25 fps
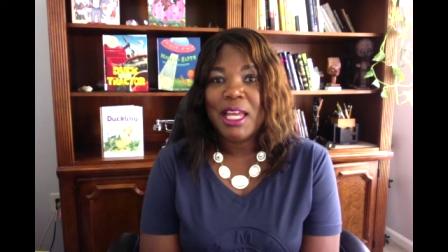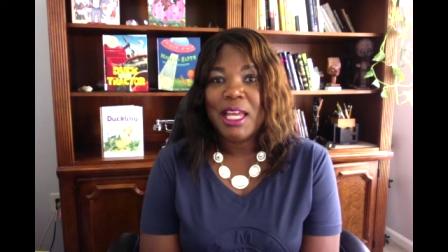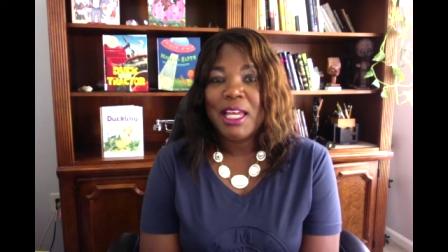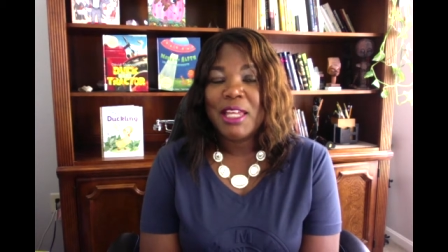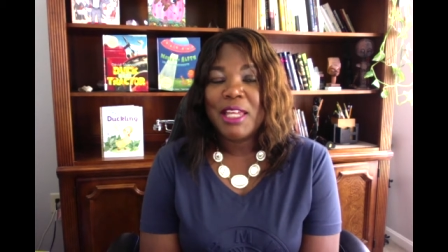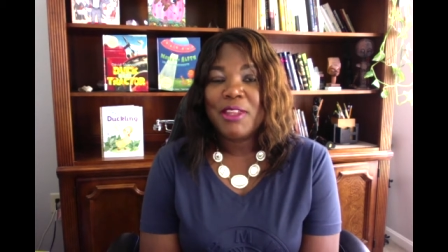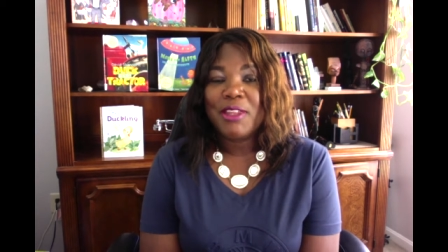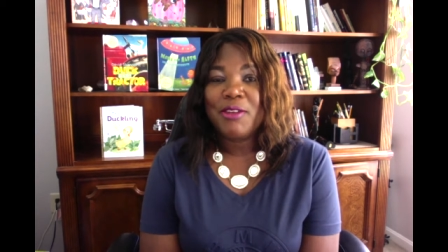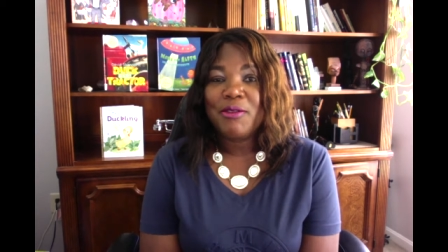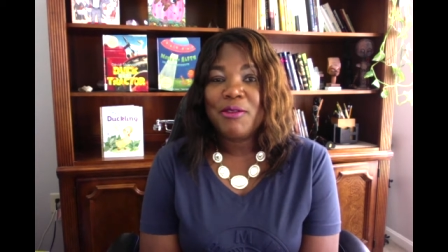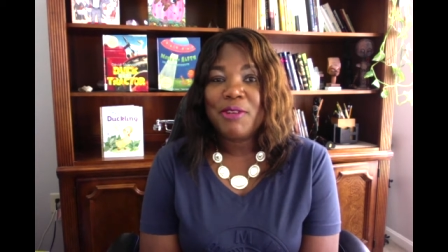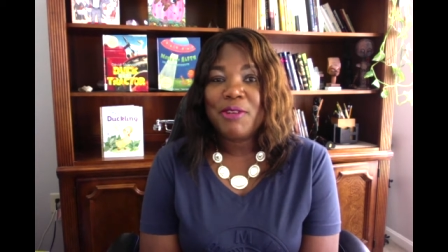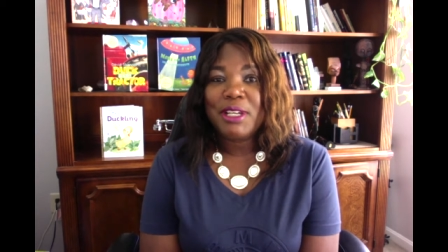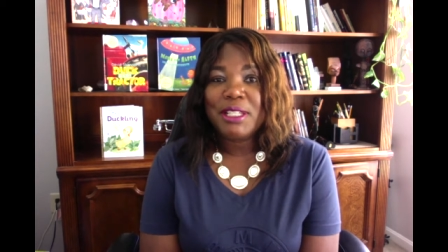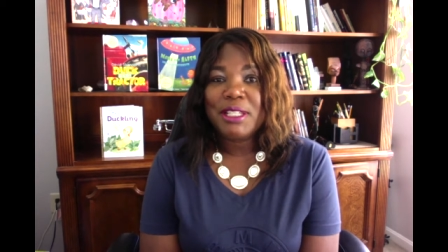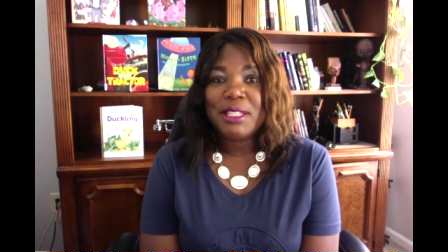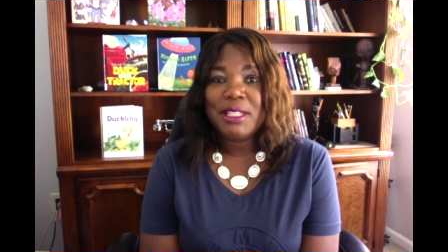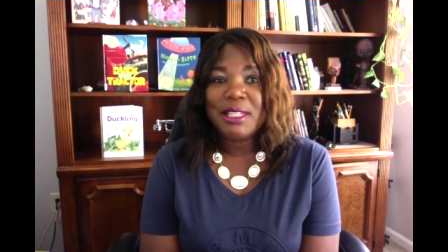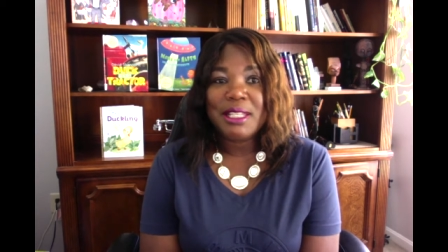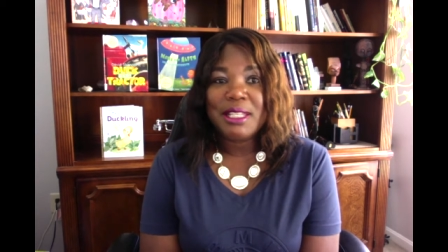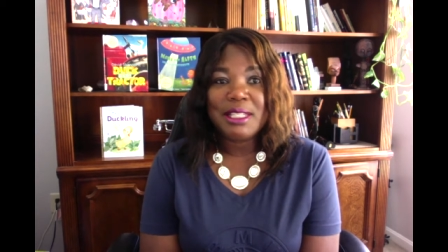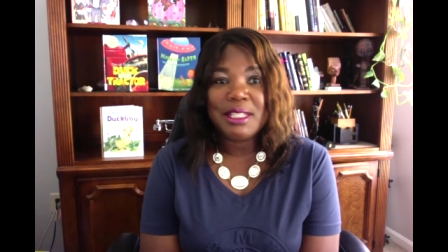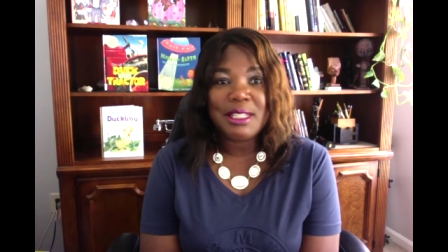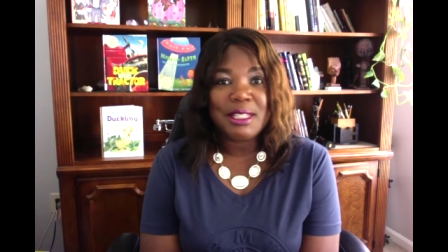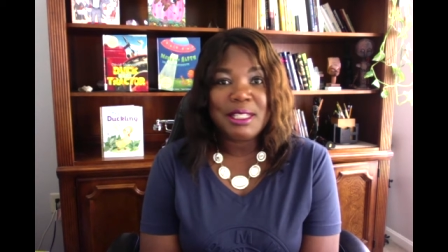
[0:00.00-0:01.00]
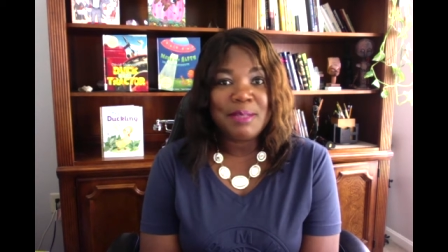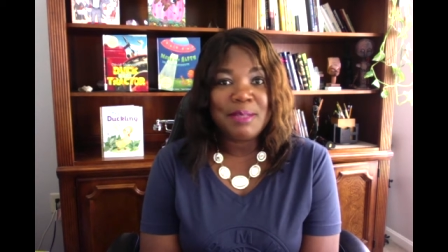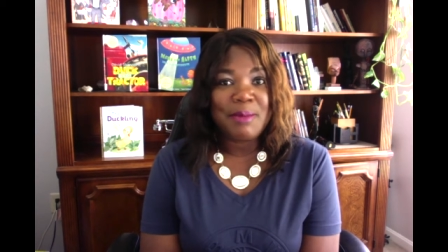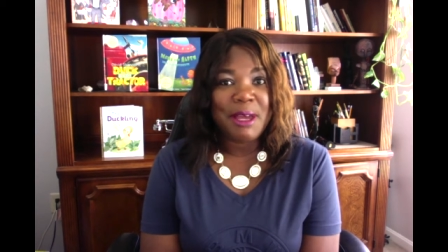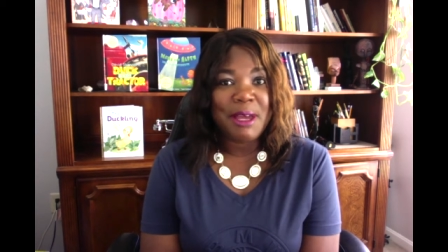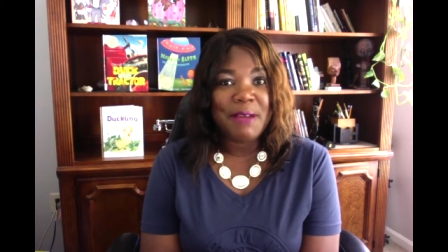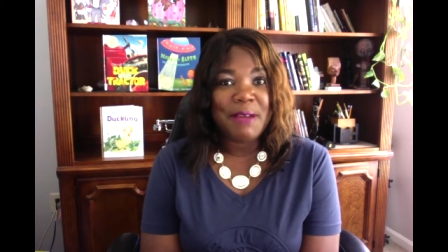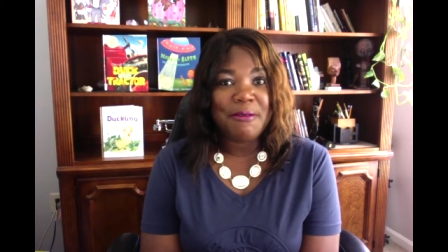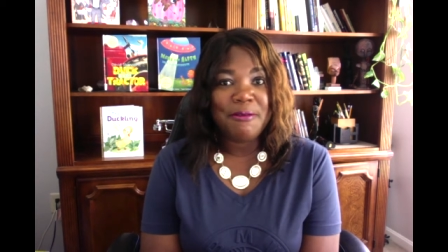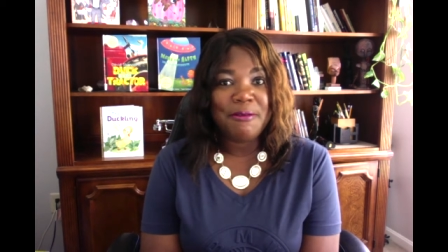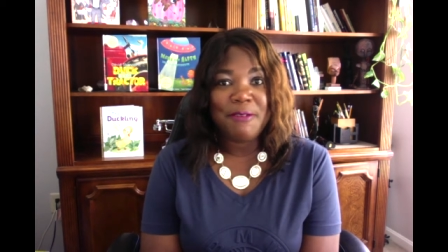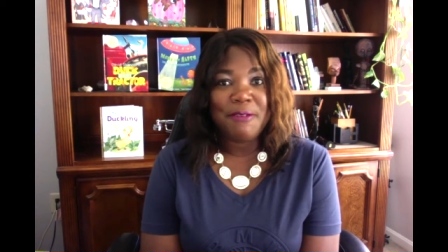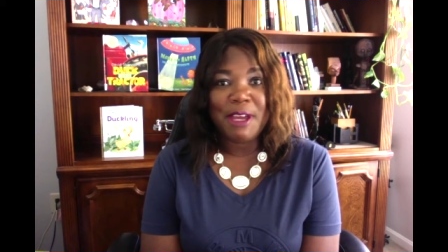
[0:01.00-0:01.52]
The reason this is my
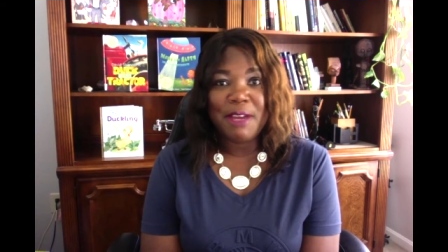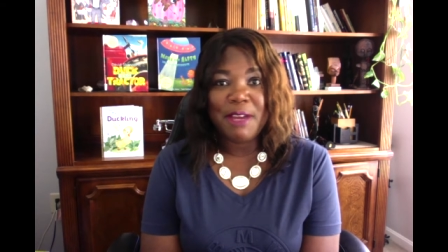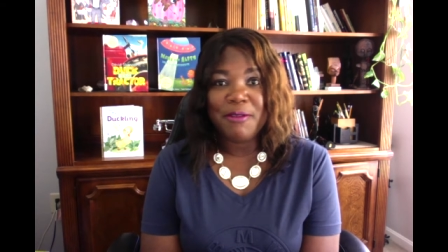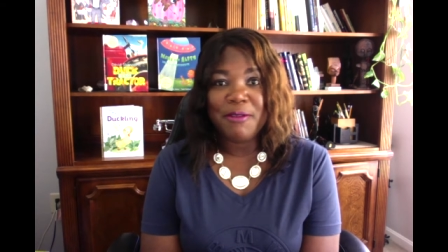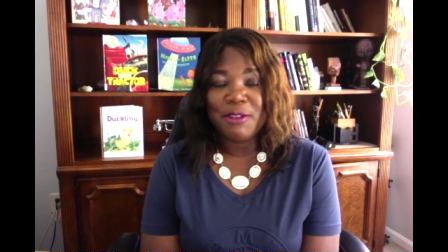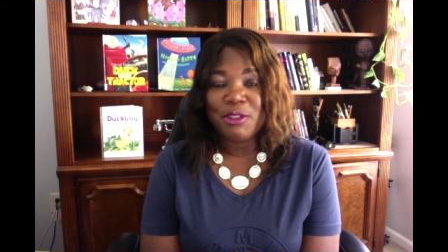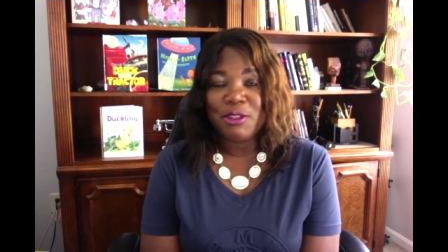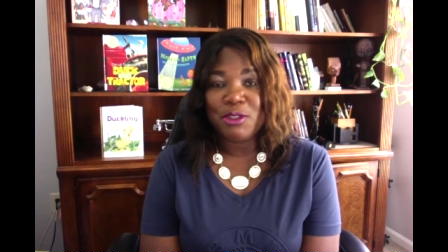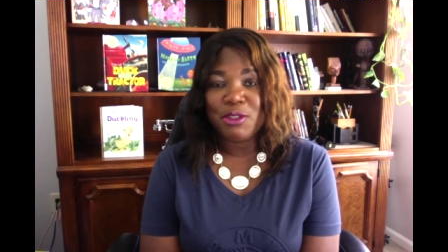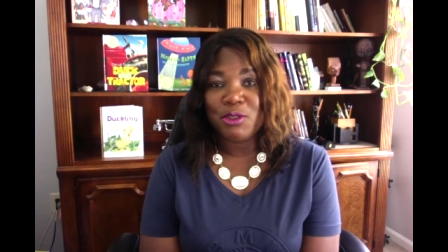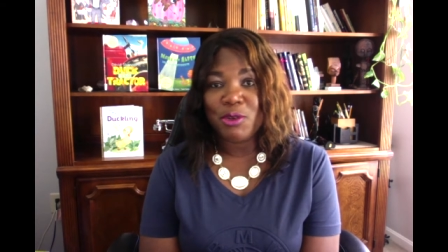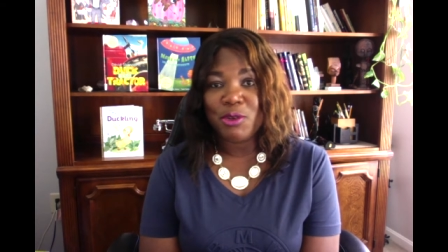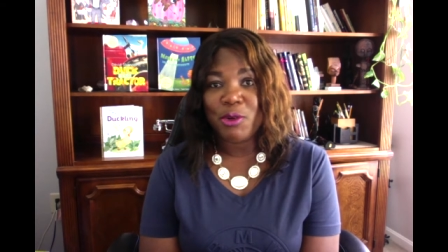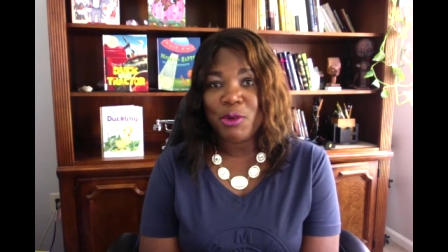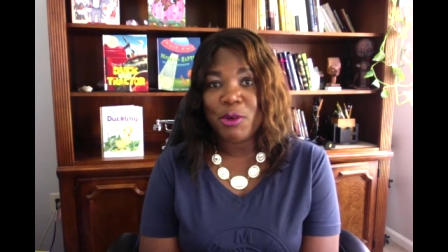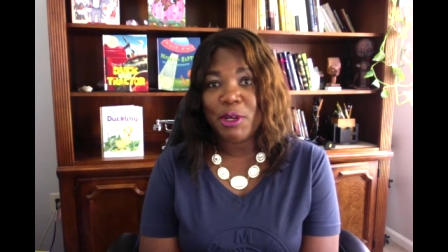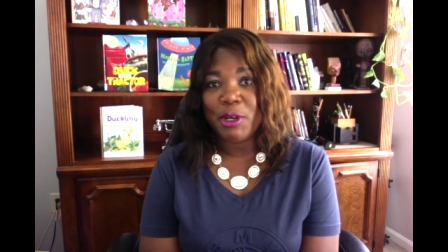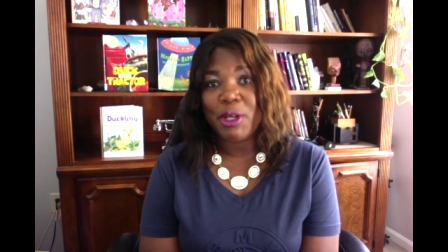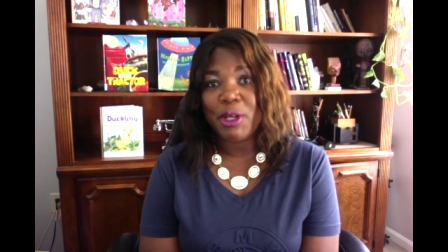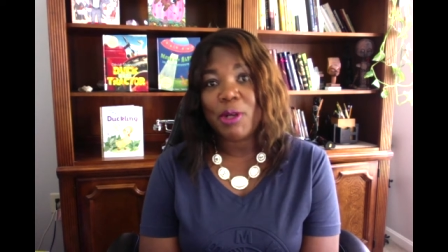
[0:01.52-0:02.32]
favorite story,